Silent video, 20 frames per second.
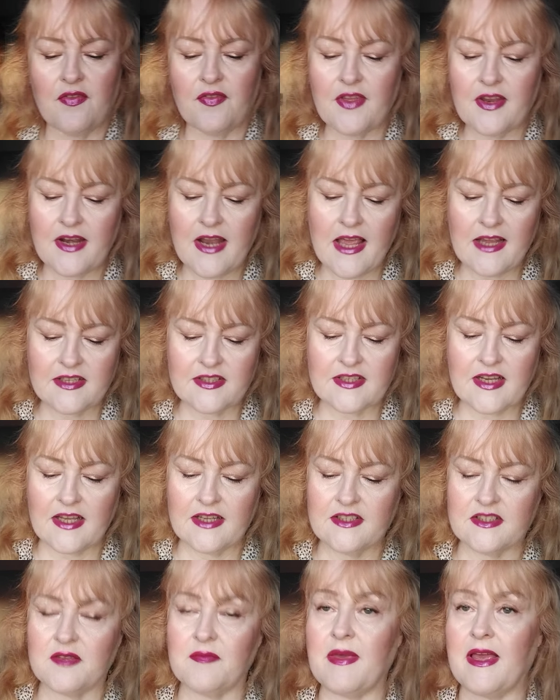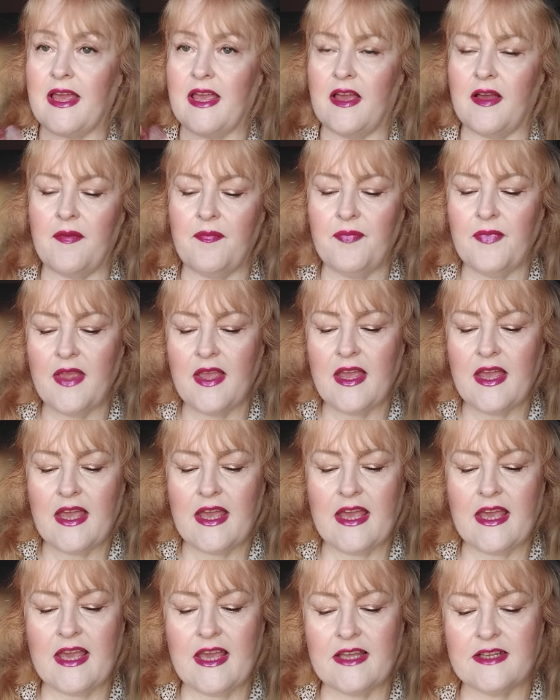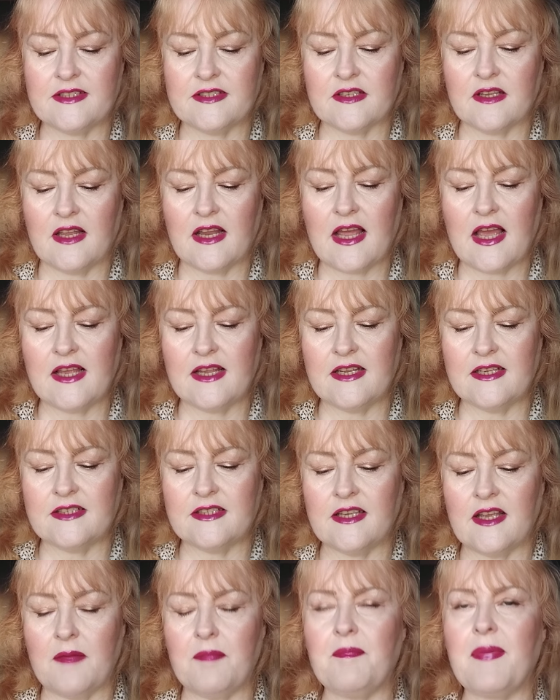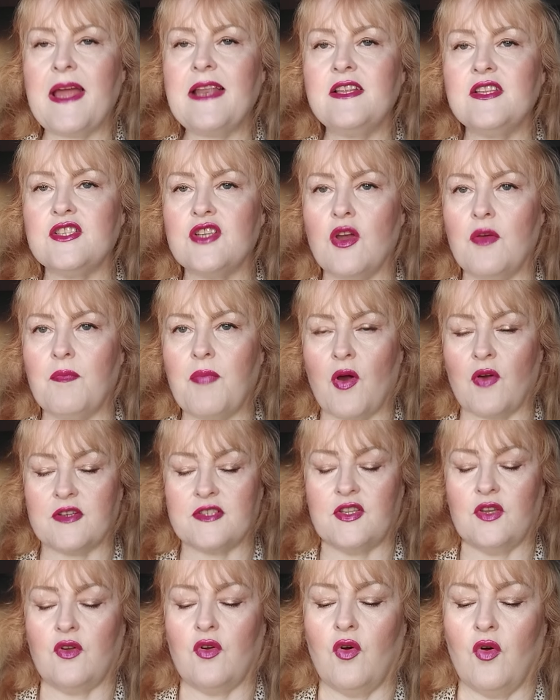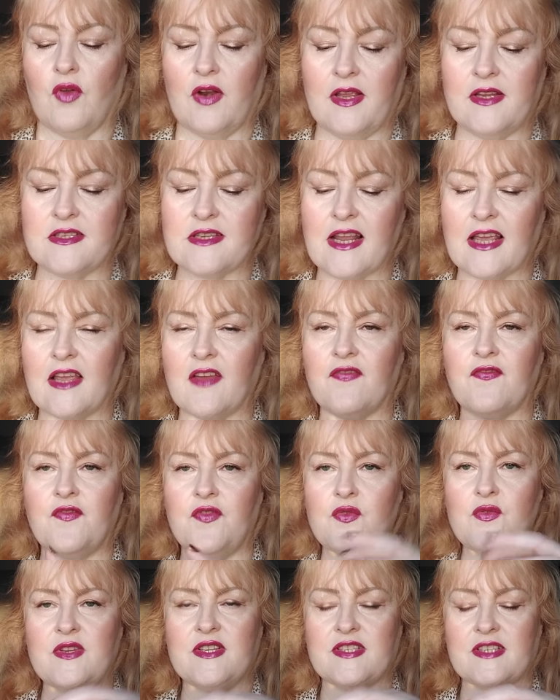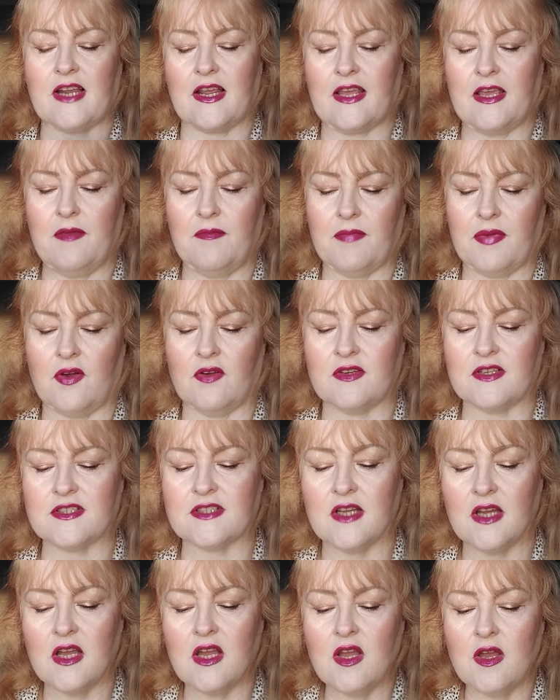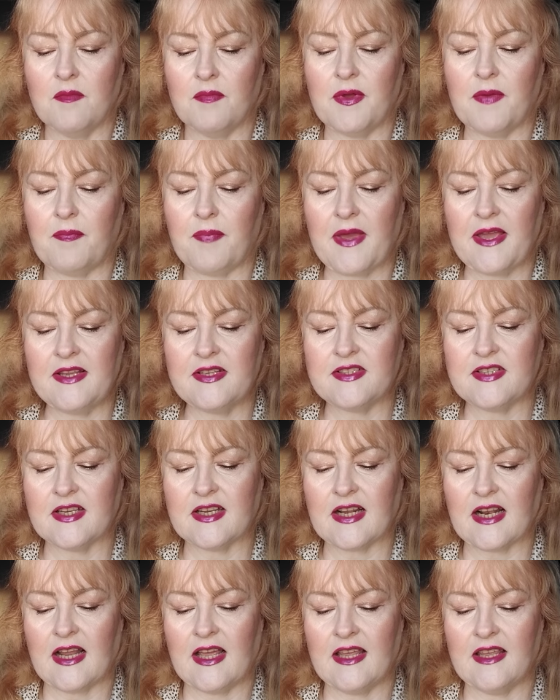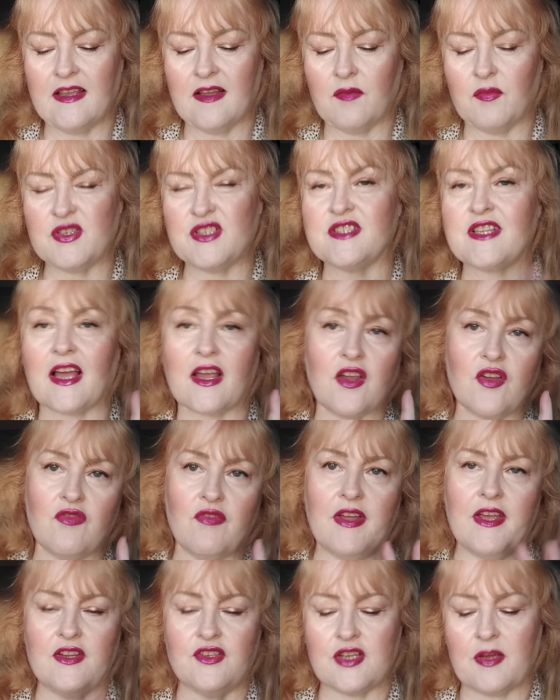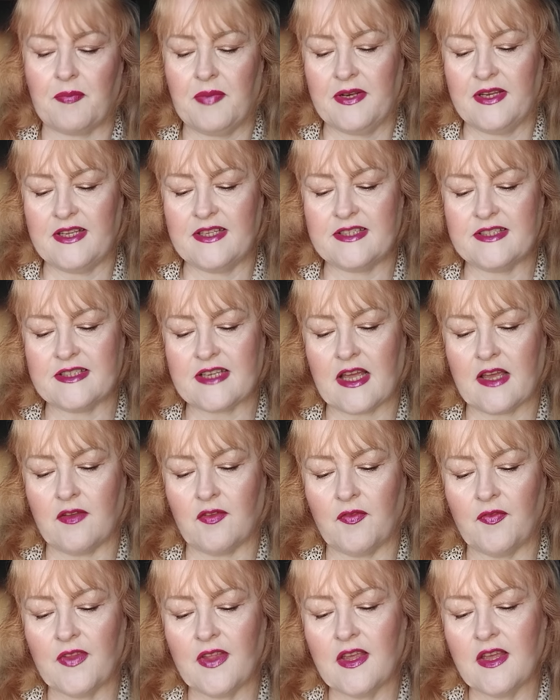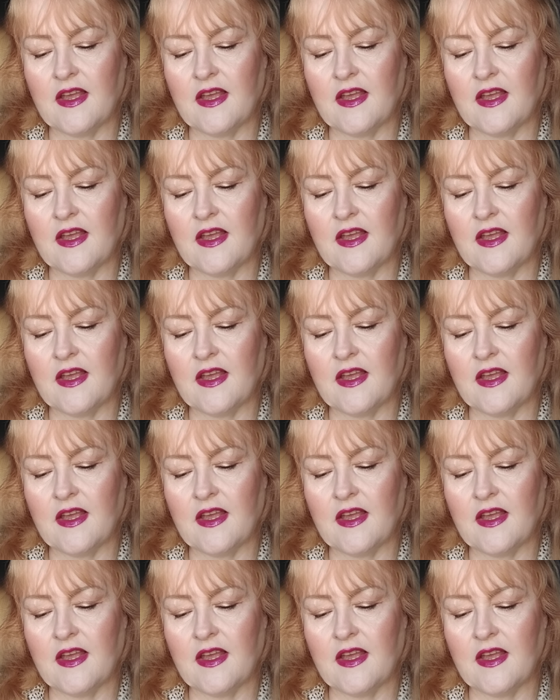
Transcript: The next item here is it a bento box, they call it, like a food stacking box, but basically, which is like Korean Japanese style.